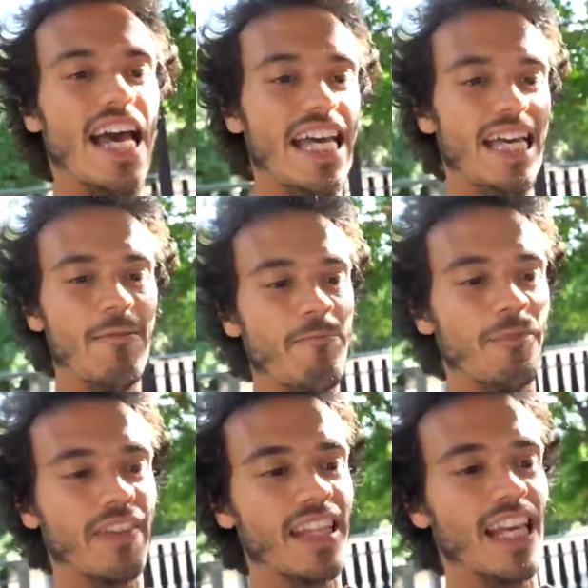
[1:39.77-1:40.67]

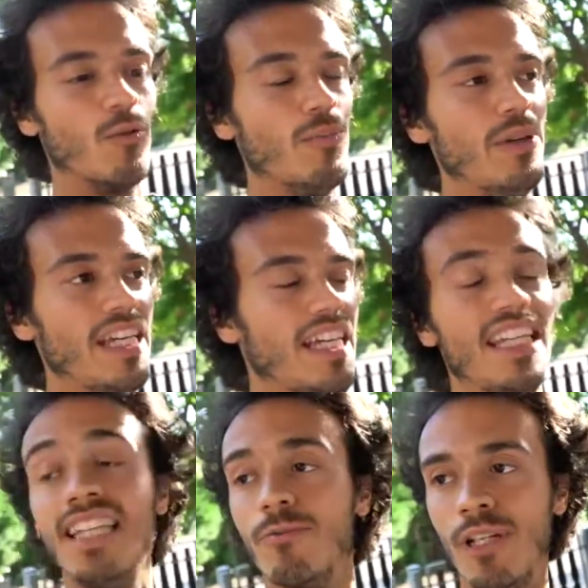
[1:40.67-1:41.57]
It would be
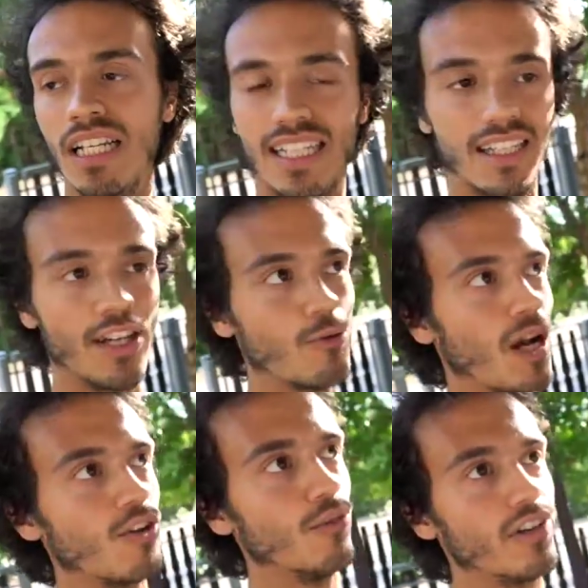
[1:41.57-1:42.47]
hitting really the
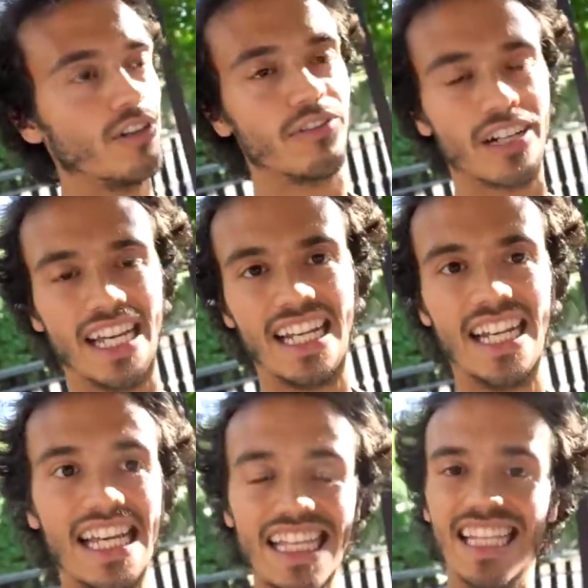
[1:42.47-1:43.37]
crack over and over
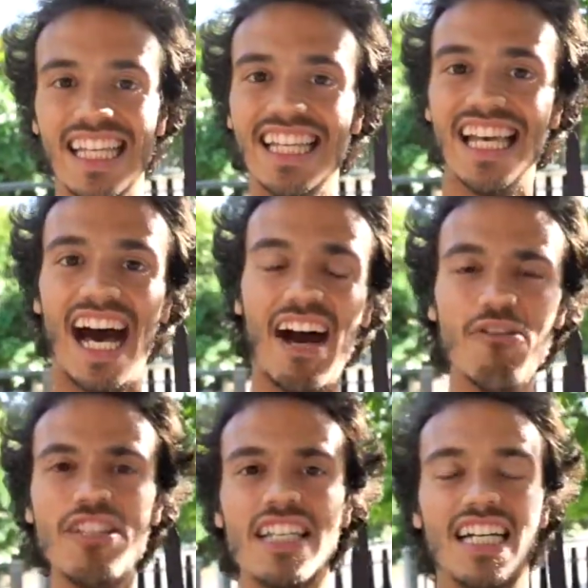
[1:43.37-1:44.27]
again in the
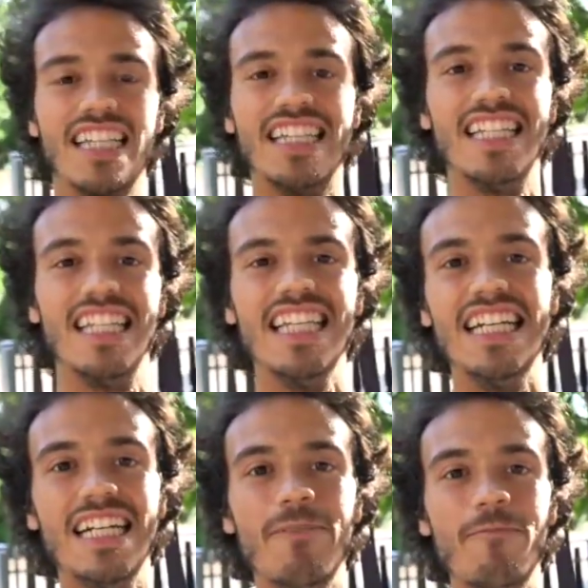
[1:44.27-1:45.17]
house until
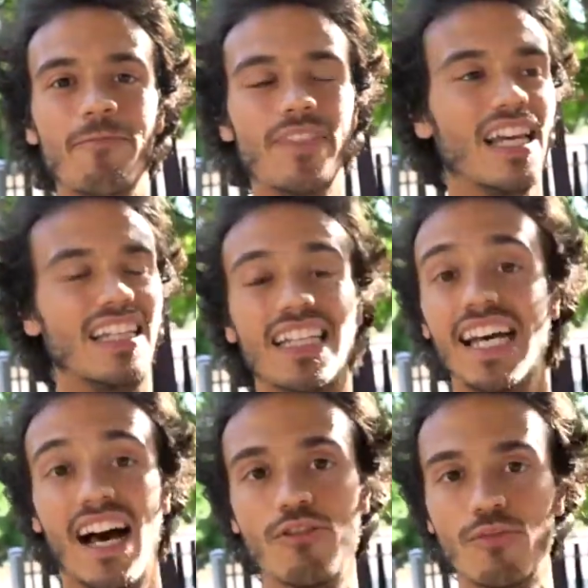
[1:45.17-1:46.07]

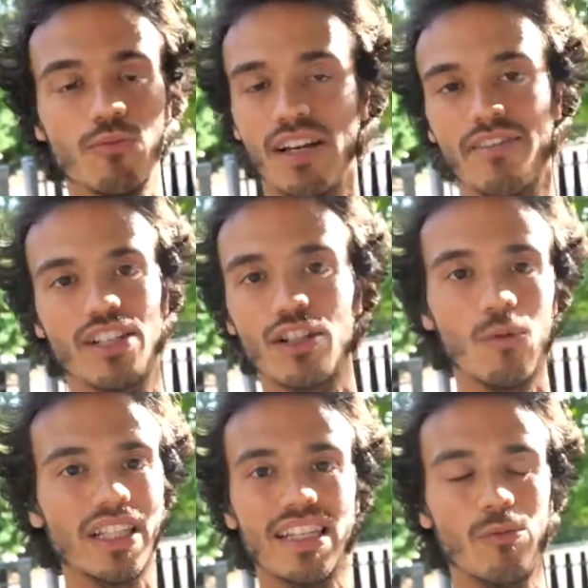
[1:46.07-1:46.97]
the house eventually
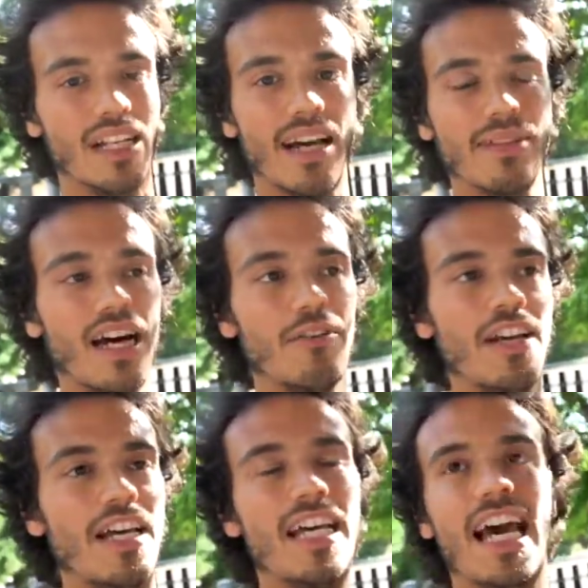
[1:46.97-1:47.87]
one day will come down,
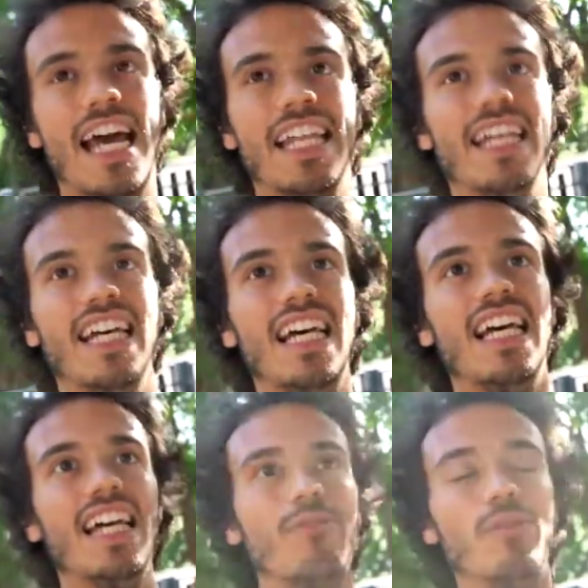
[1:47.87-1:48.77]
and
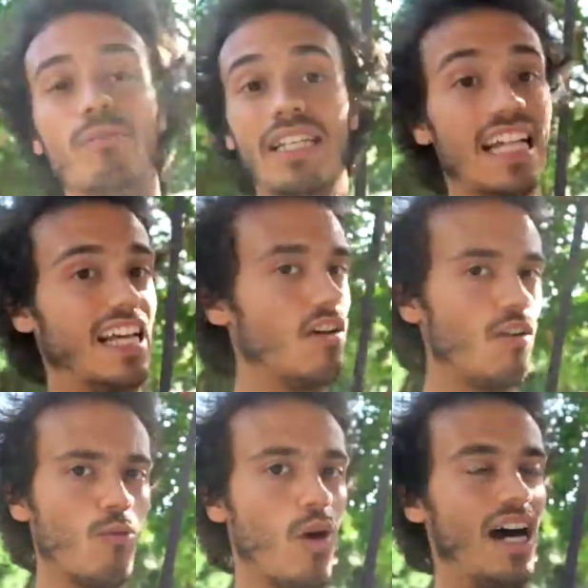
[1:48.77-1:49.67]
it will be like,
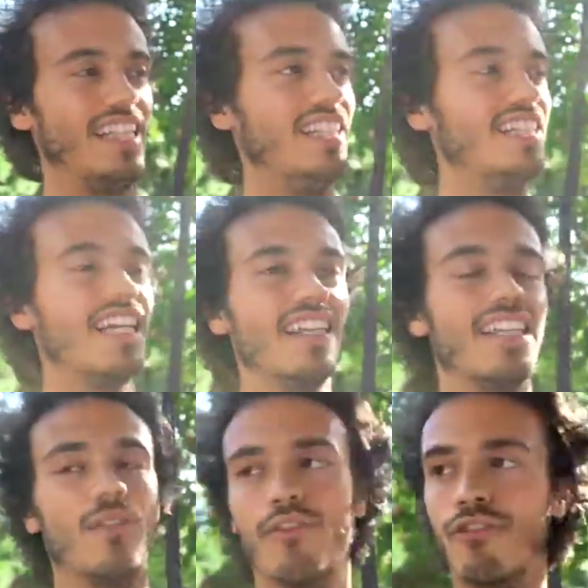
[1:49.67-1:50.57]
oh, why did it come
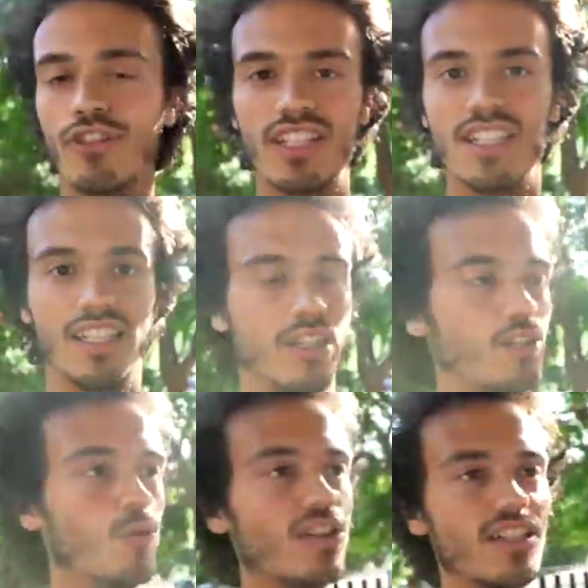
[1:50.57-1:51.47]
down? Of course,
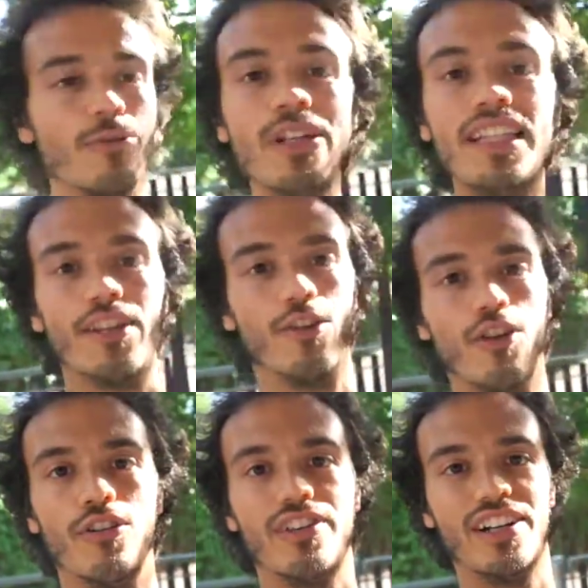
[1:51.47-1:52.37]
it was written
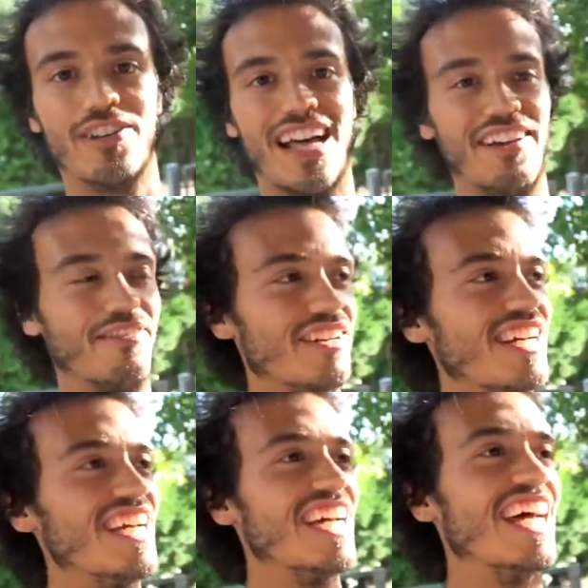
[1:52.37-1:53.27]
all over your life.
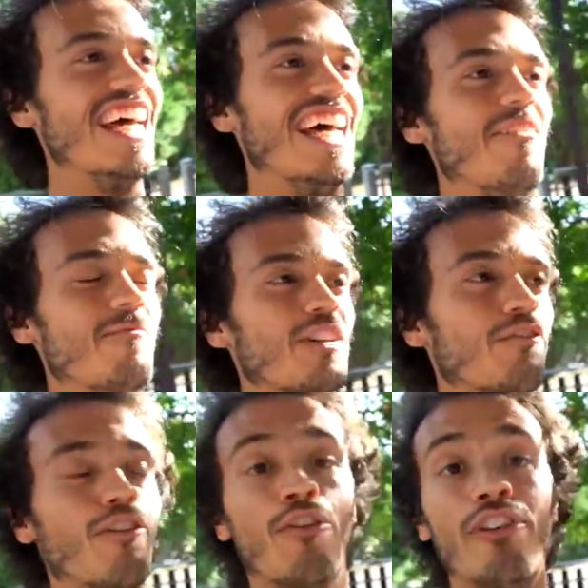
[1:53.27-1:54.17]

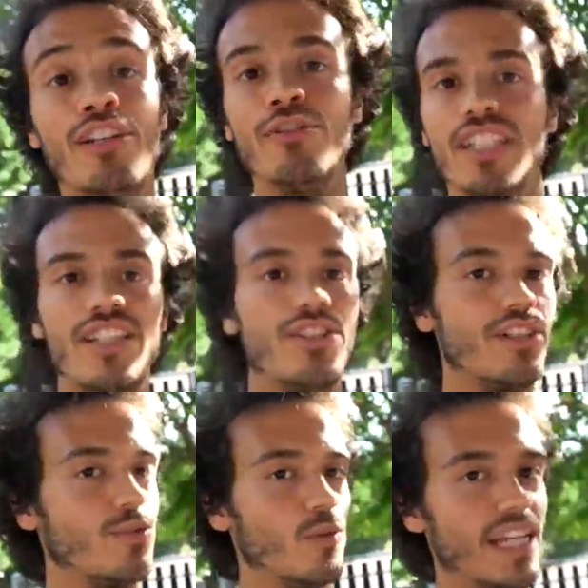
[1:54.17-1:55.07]
Overuse
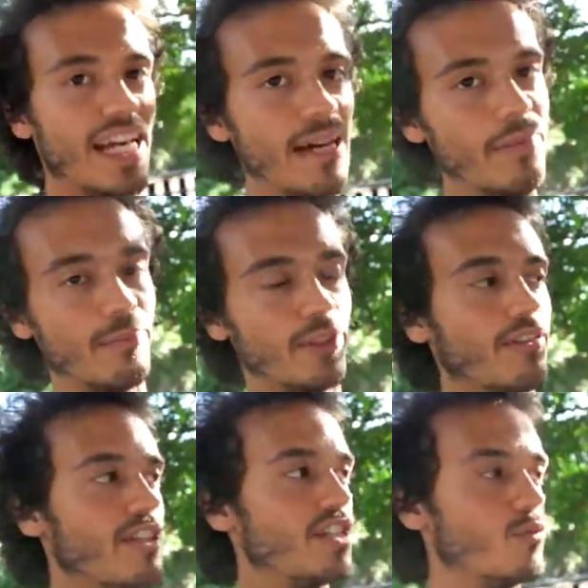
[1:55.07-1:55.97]
injuries will come and
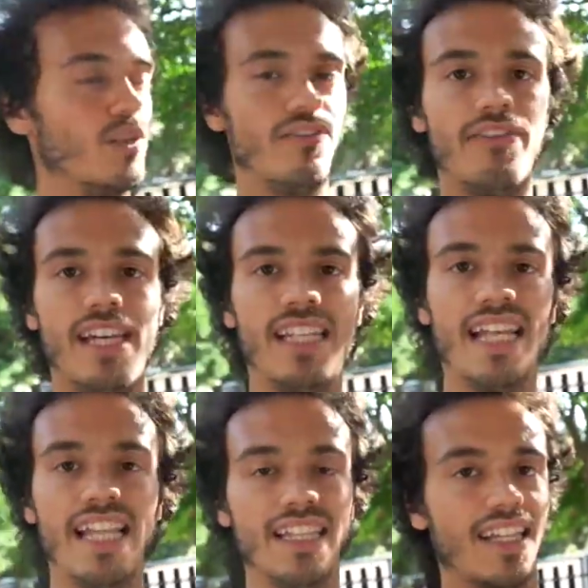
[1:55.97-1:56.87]
motivation will
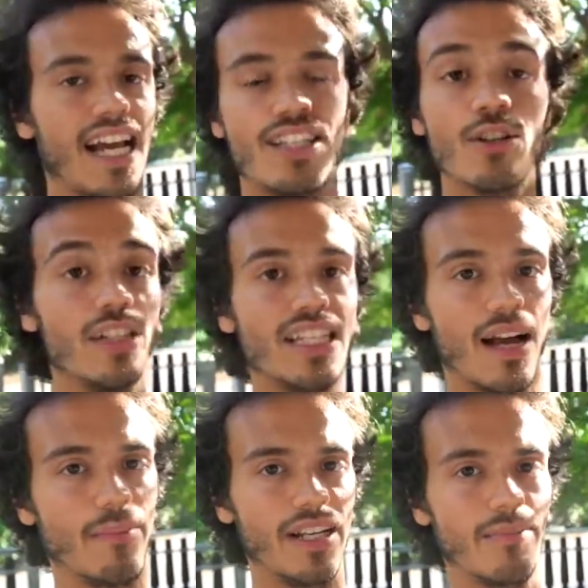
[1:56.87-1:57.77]
fade, and I saw this
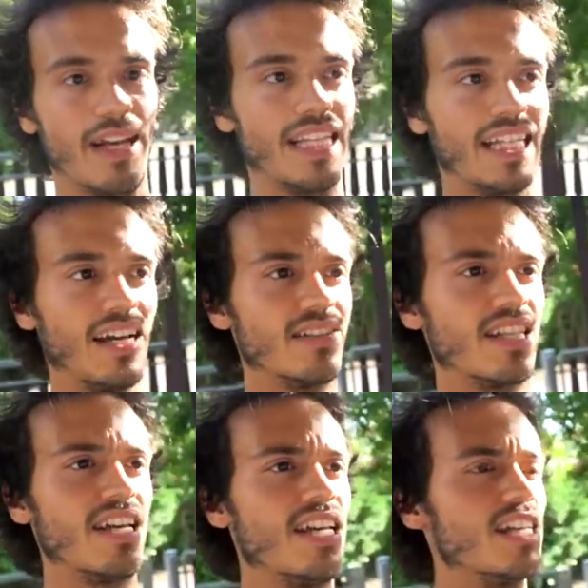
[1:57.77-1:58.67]
happening many times.
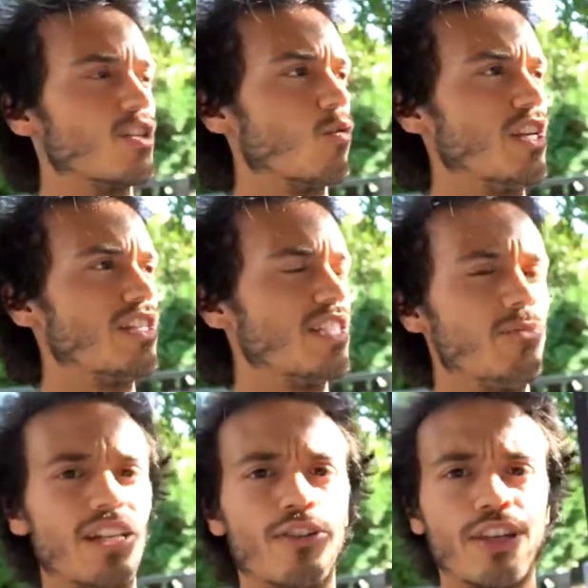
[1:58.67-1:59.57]
So when you see
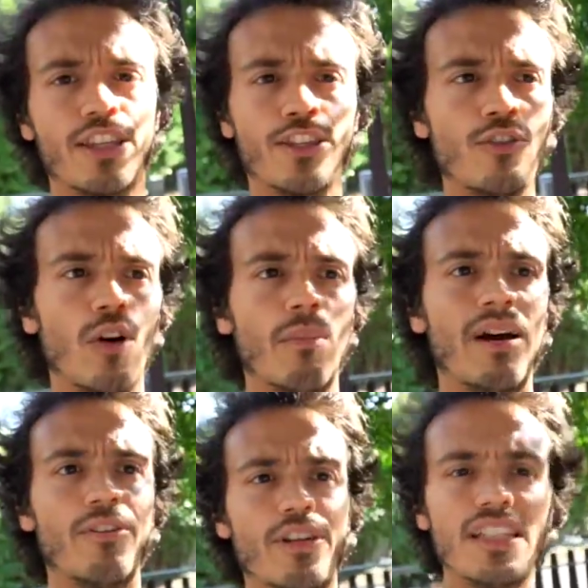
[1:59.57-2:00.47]
me going through all
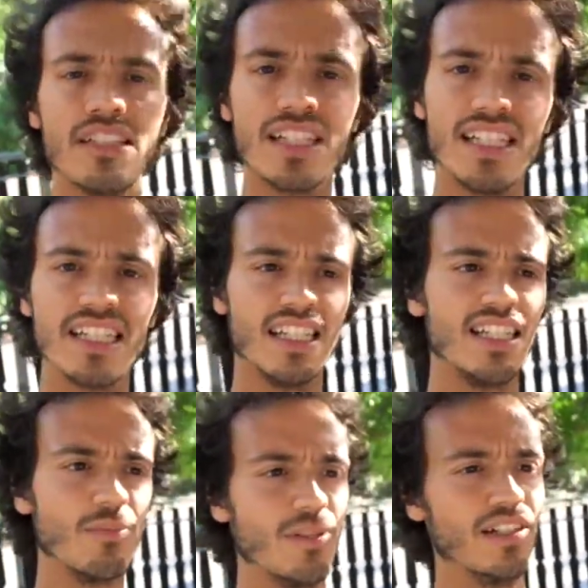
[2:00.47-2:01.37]
my researches in
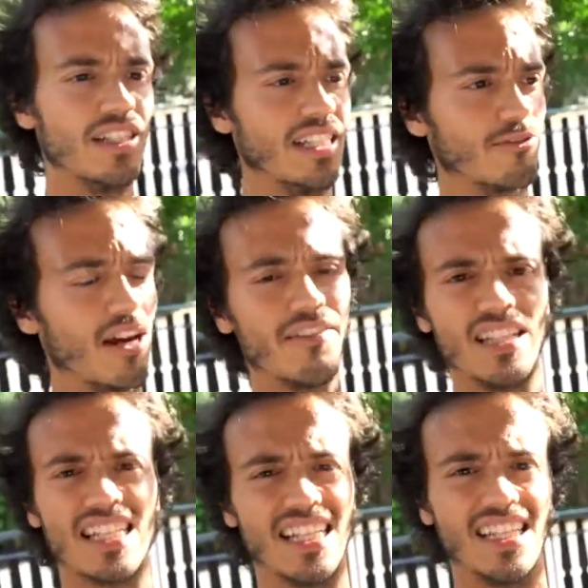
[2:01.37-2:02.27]
this period and
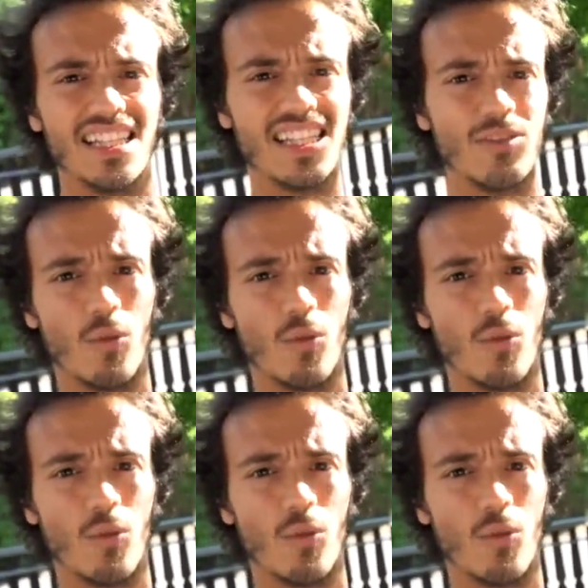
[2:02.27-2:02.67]
travels, and this is